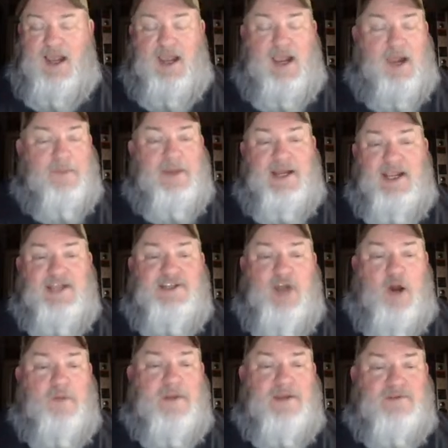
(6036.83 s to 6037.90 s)
I mean, he
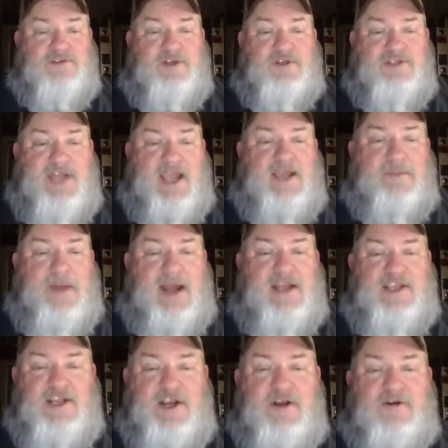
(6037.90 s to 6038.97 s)
told me it was going to take about a
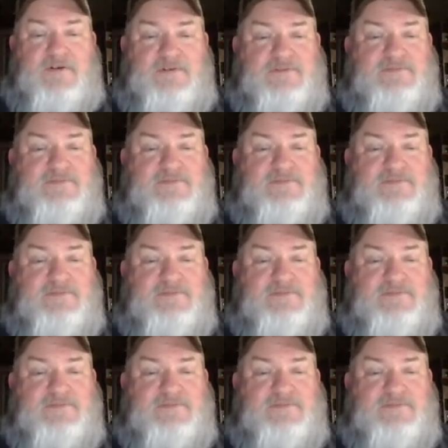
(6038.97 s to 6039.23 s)
year.